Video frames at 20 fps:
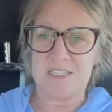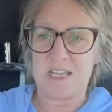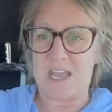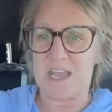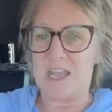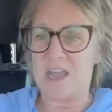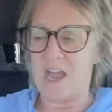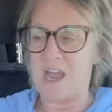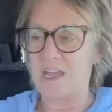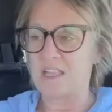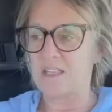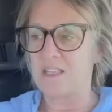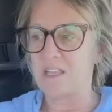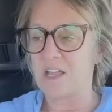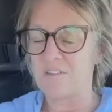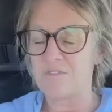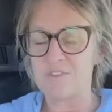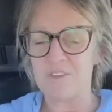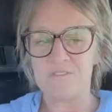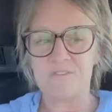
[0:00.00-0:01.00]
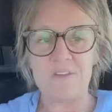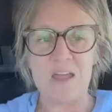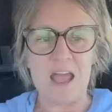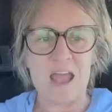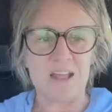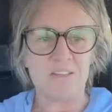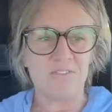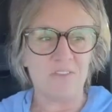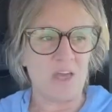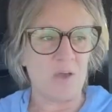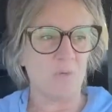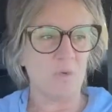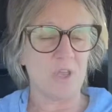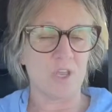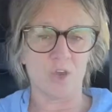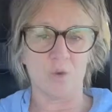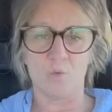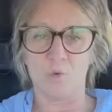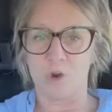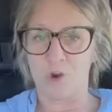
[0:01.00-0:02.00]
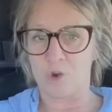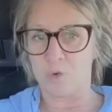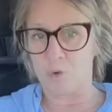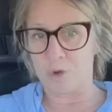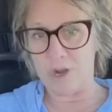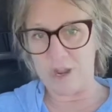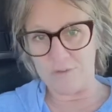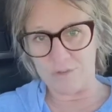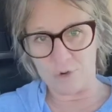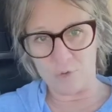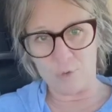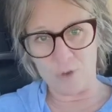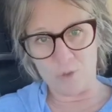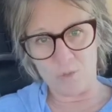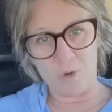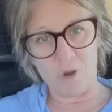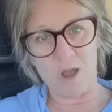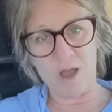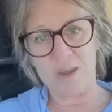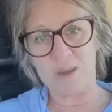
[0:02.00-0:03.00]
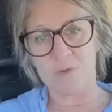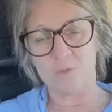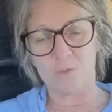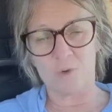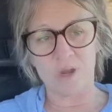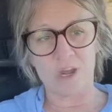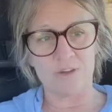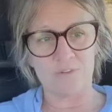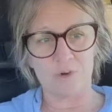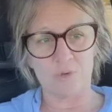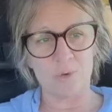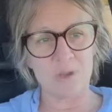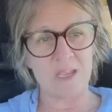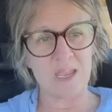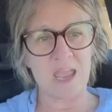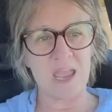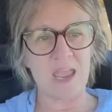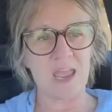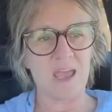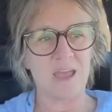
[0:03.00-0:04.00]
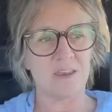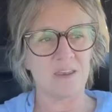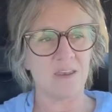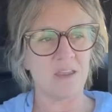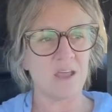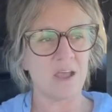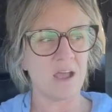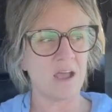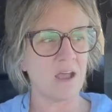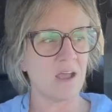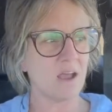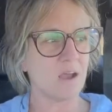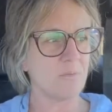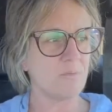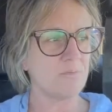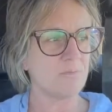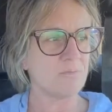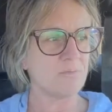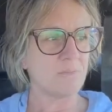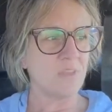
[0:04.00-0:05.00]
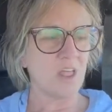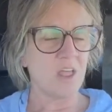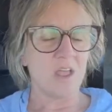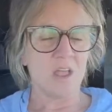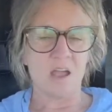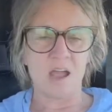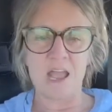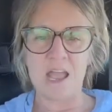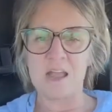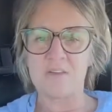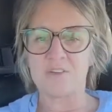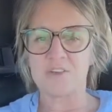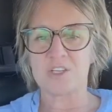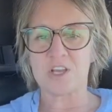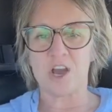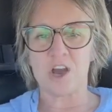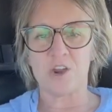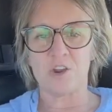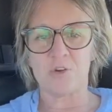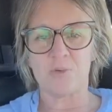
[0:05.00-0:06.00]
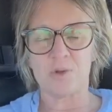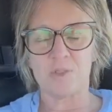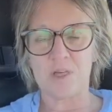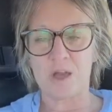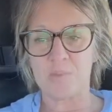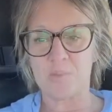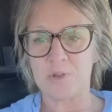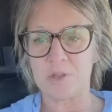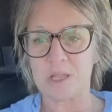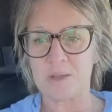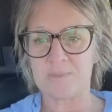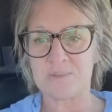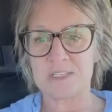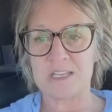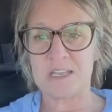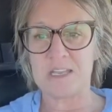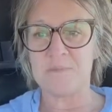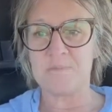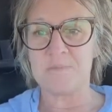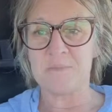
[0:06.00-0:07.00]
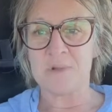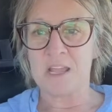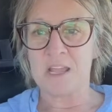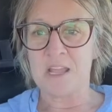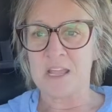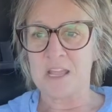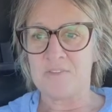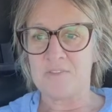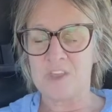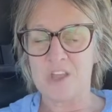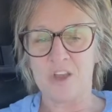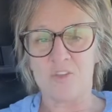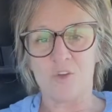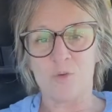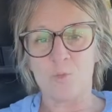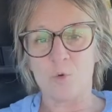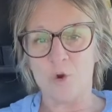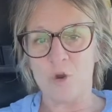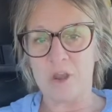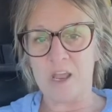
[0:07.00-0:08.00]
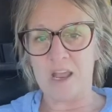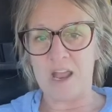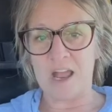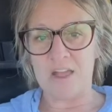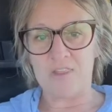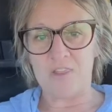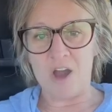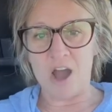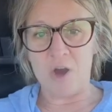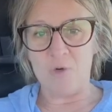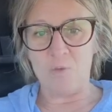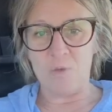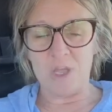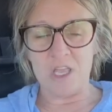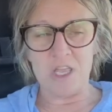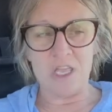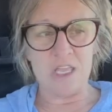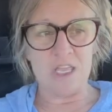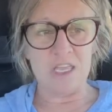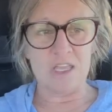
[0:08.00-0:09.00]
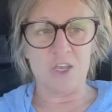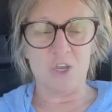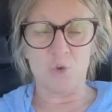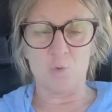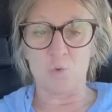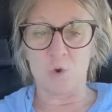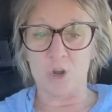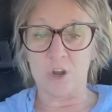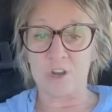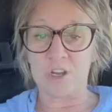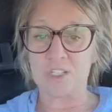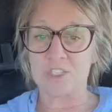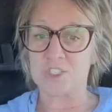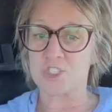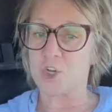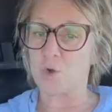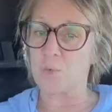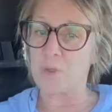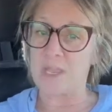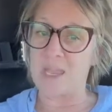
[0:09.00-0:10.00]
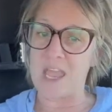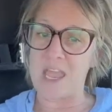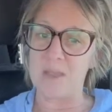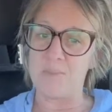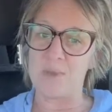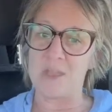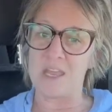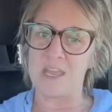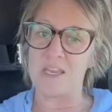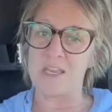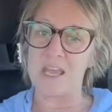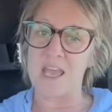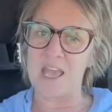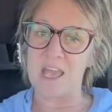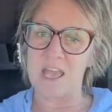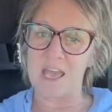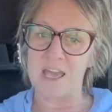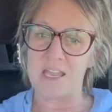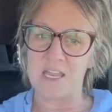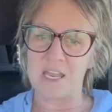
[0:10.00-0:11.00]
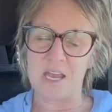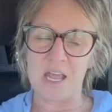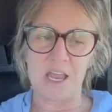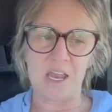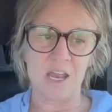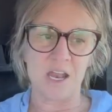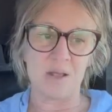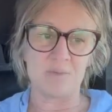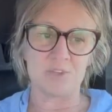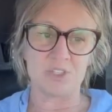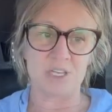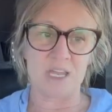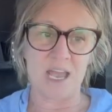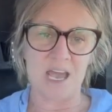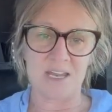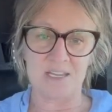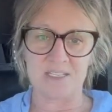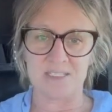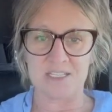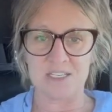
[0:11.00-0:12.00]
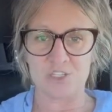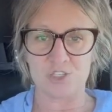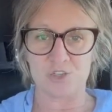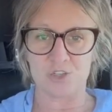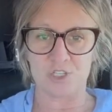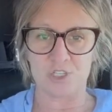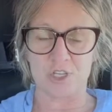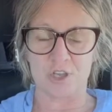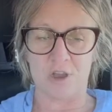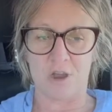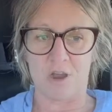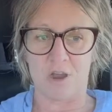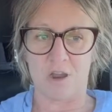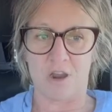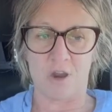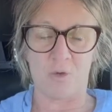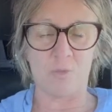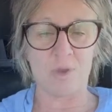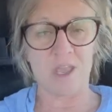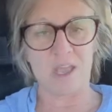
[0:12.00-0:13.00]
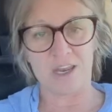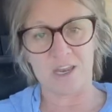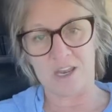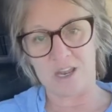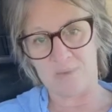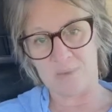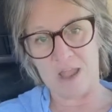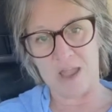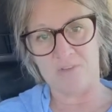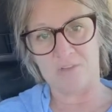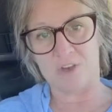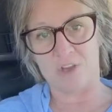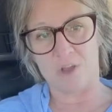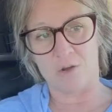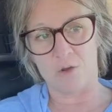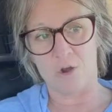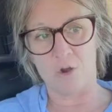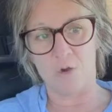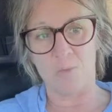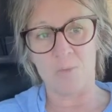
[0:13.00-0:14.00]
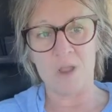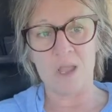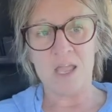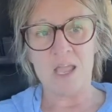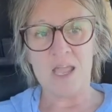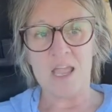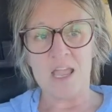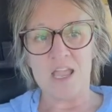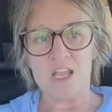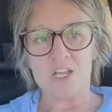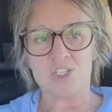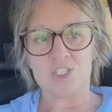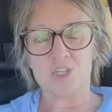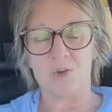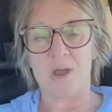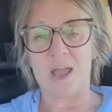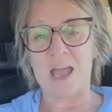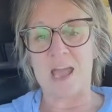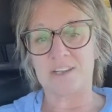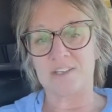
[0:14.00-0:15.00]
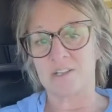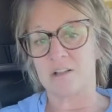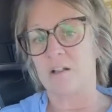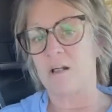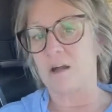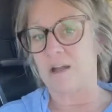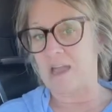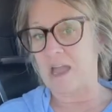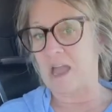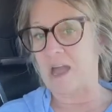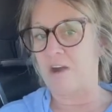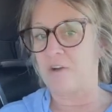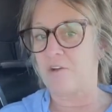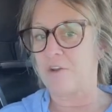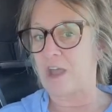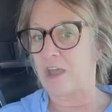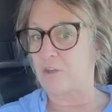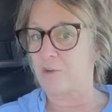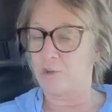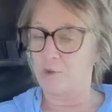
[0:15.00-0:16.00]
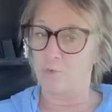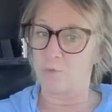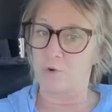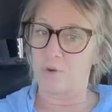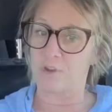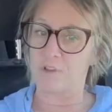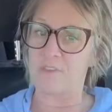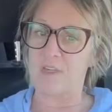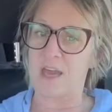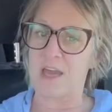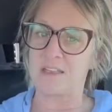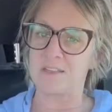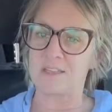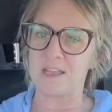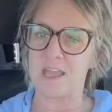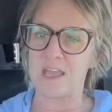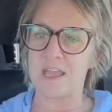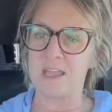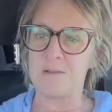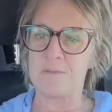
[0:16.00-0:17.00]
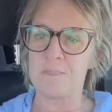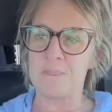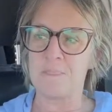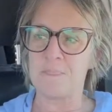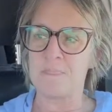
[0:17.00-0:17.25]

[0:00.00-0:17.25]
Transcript: I love the fact that we can work whenever we want, whenever we can. I have a daughter with epilepsy. The other morning I thought we could work, and so we came in, and it ended up she had a seizure in the car, and we ended up having to go home. So I had to clock out, and I couldn't work that day.